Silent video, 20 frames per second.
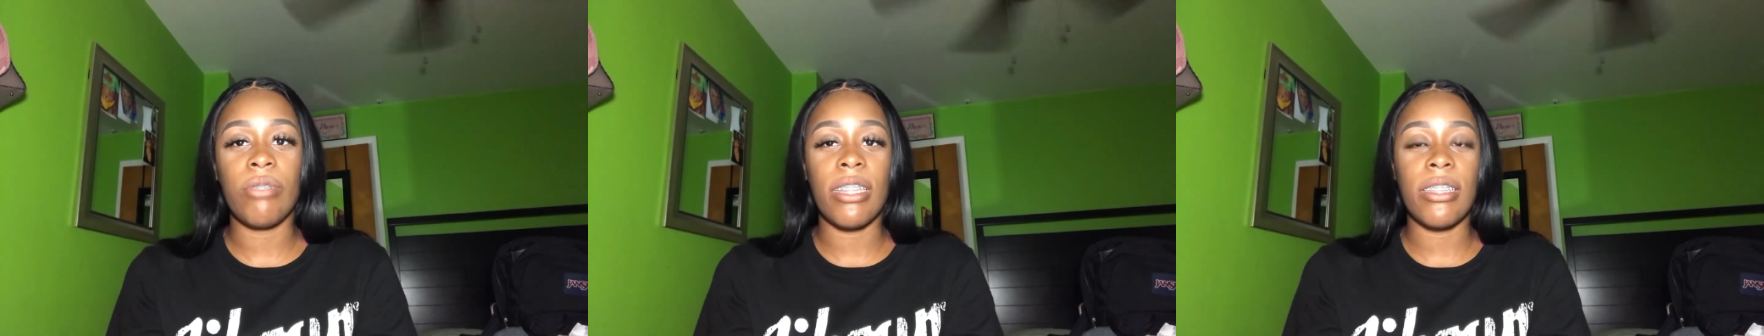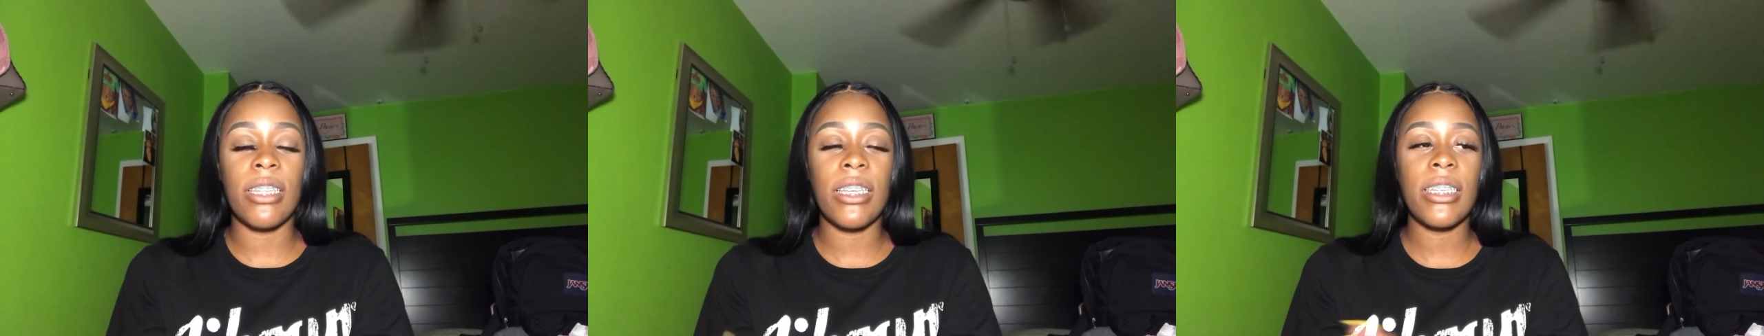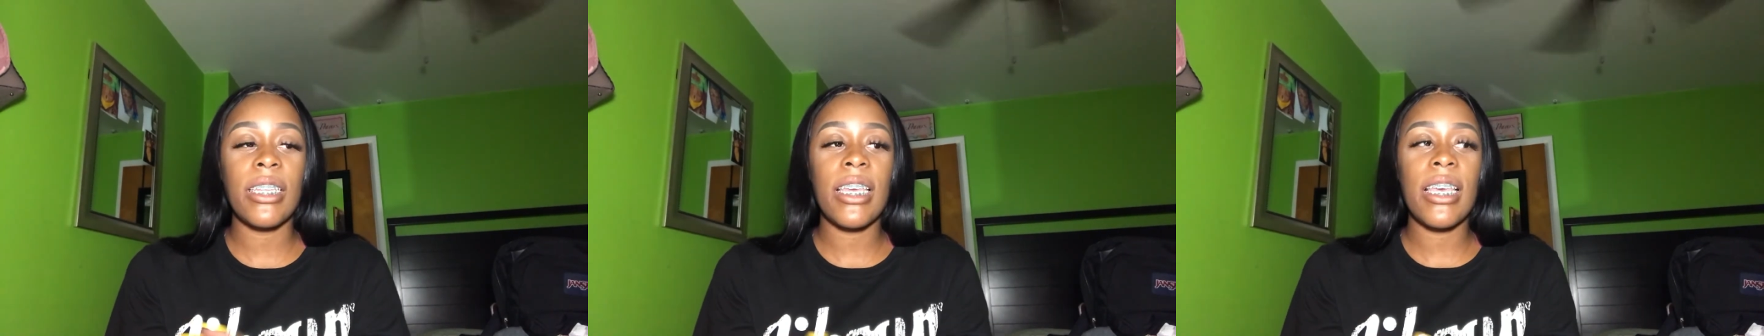I
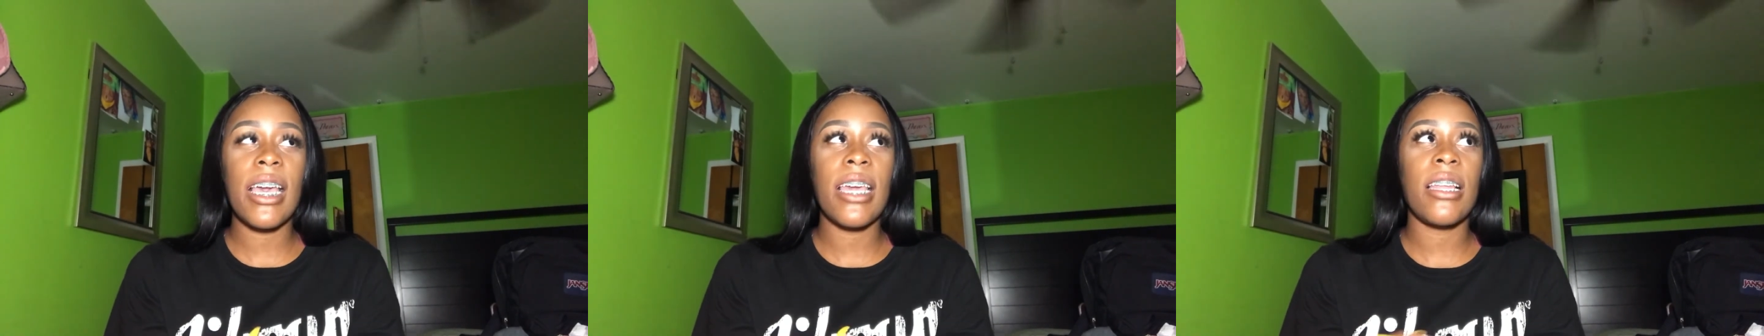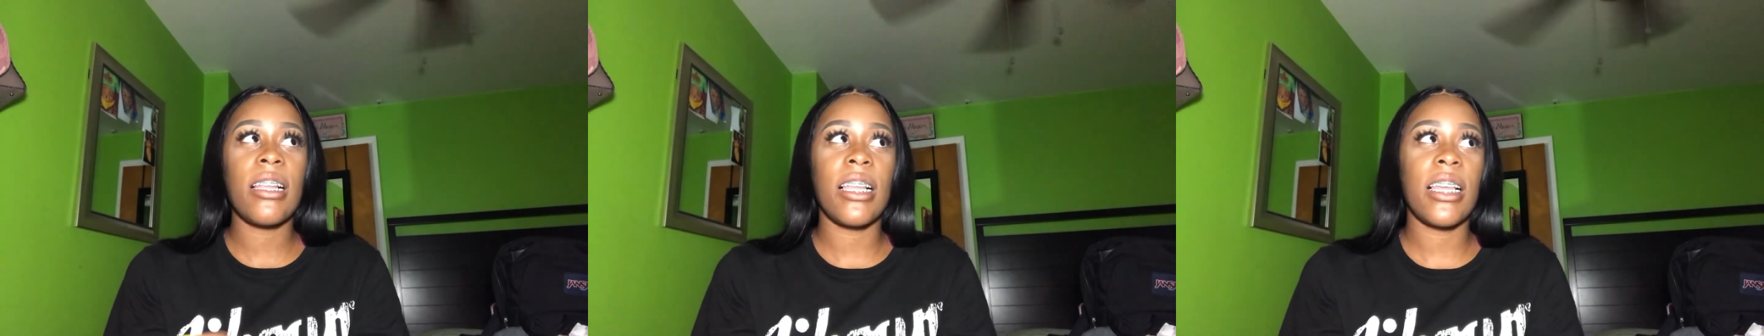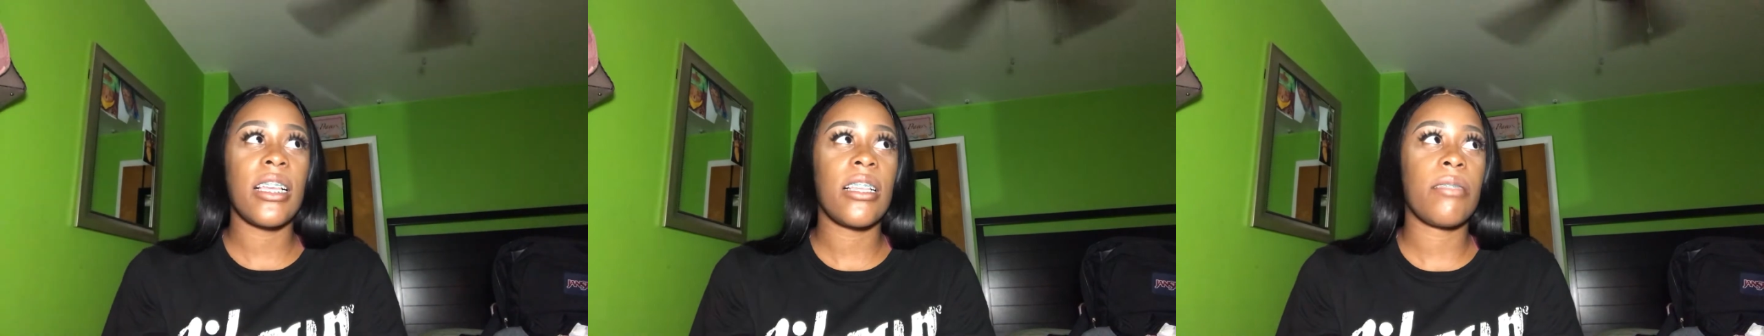think they had
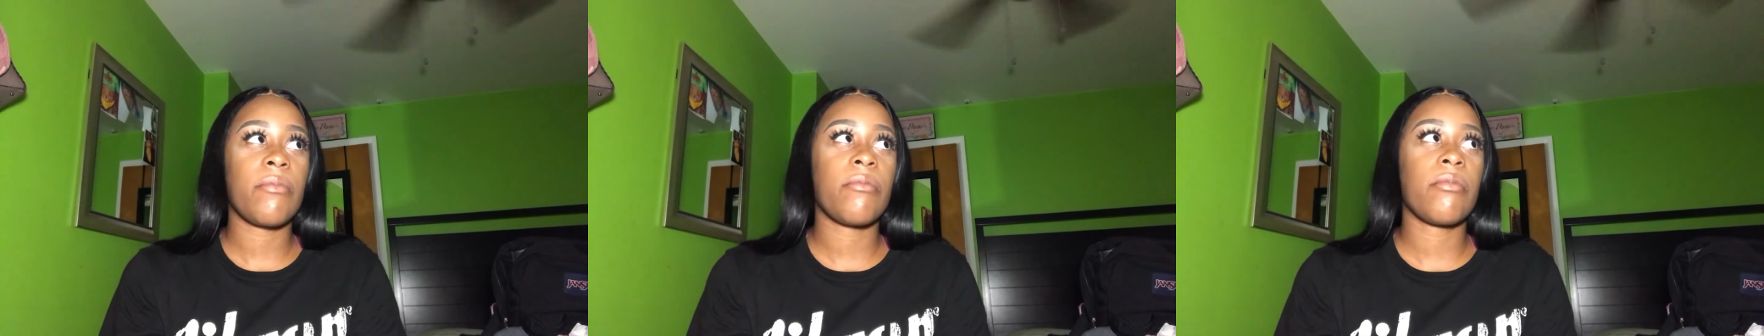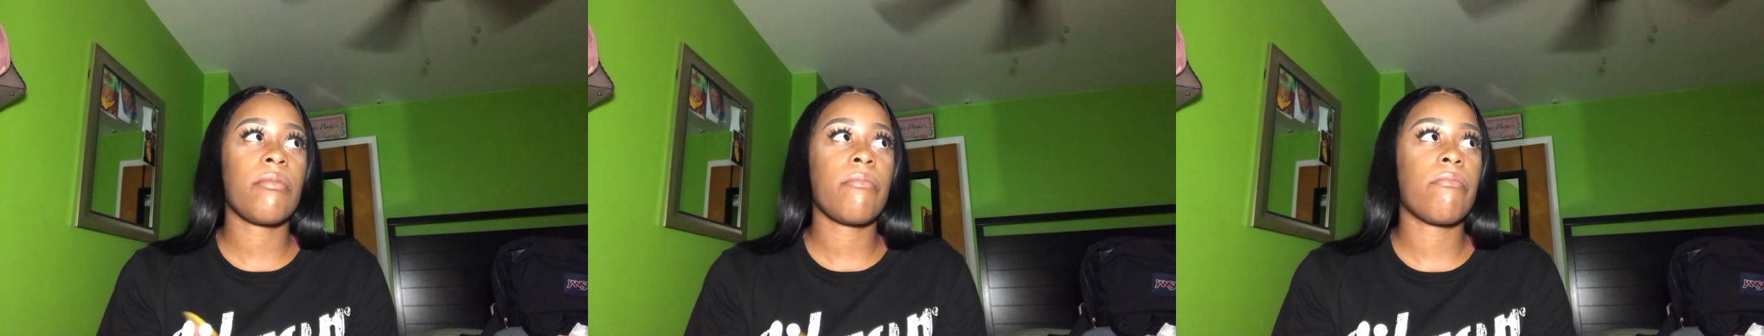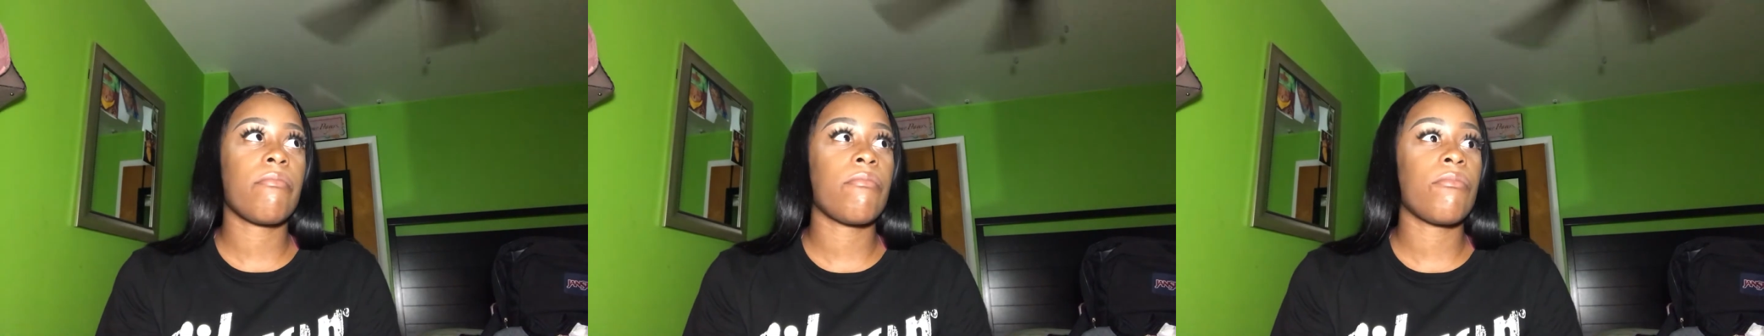to, like,
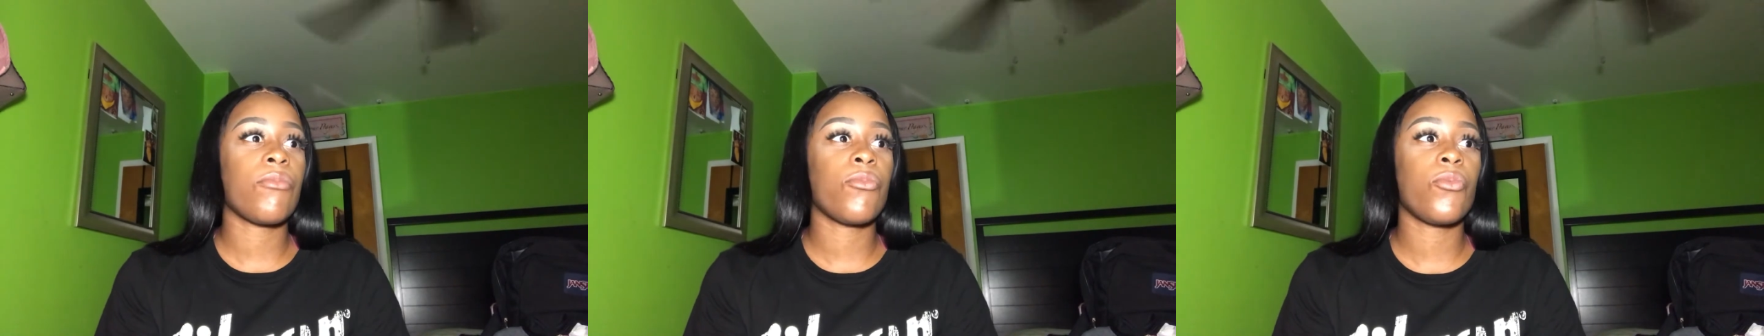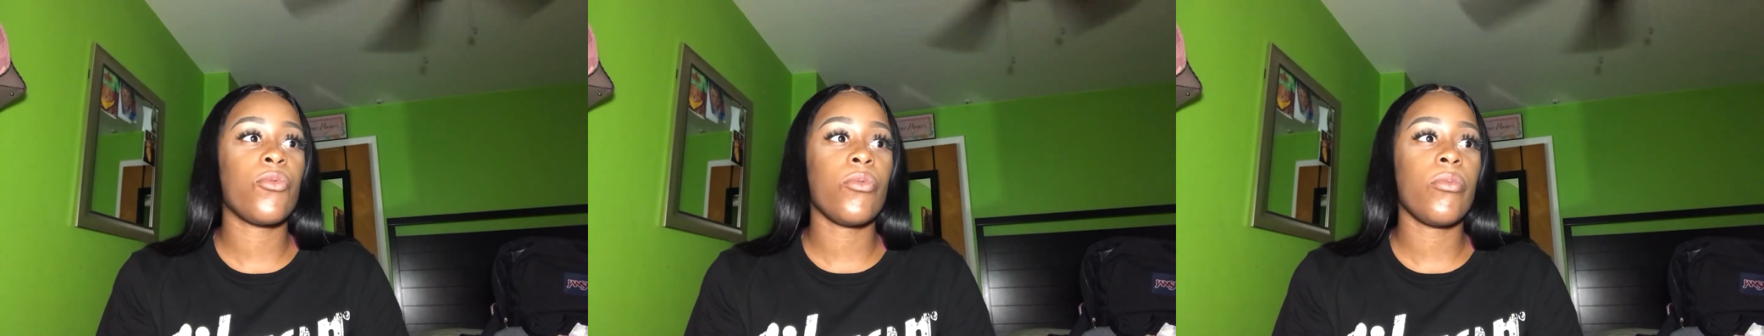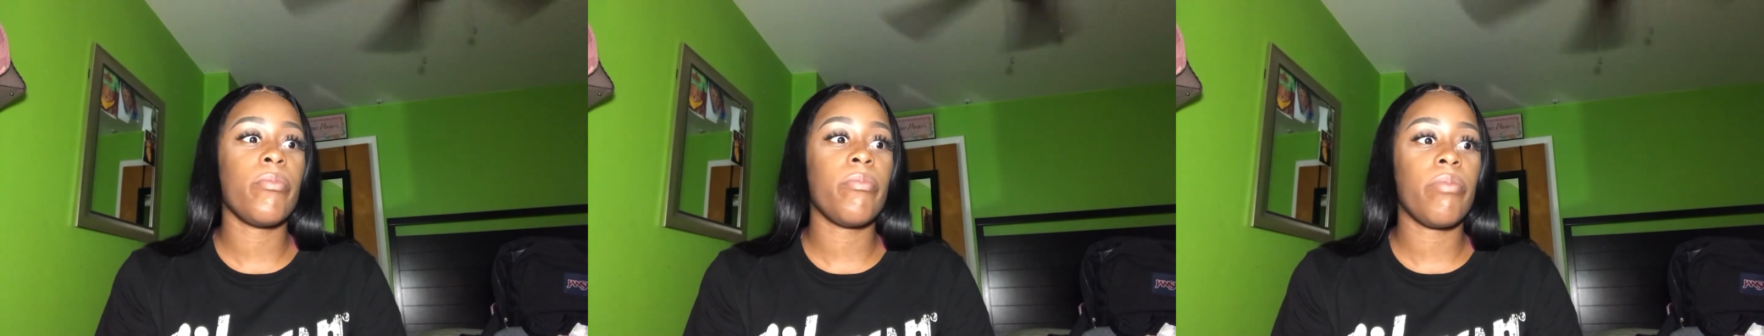
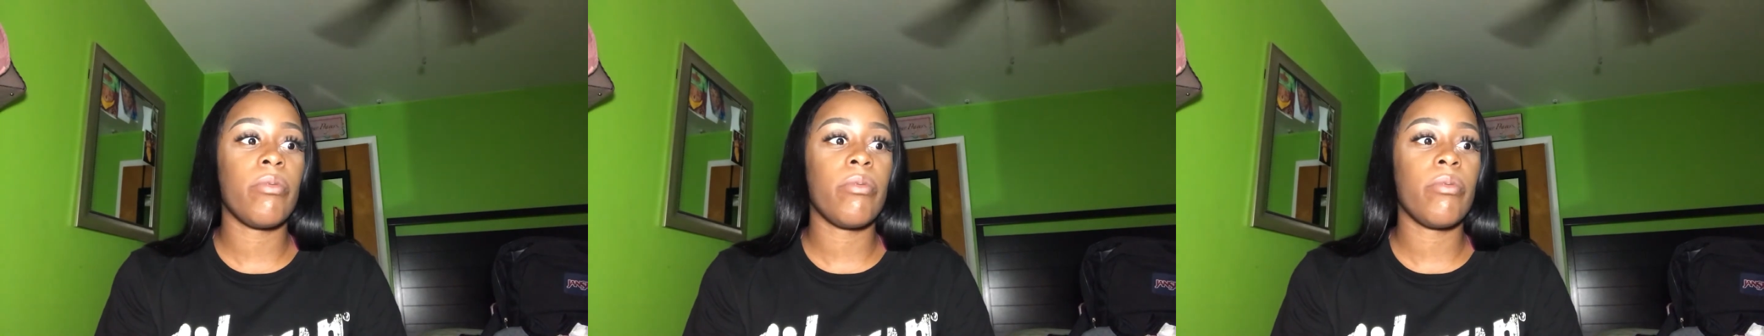do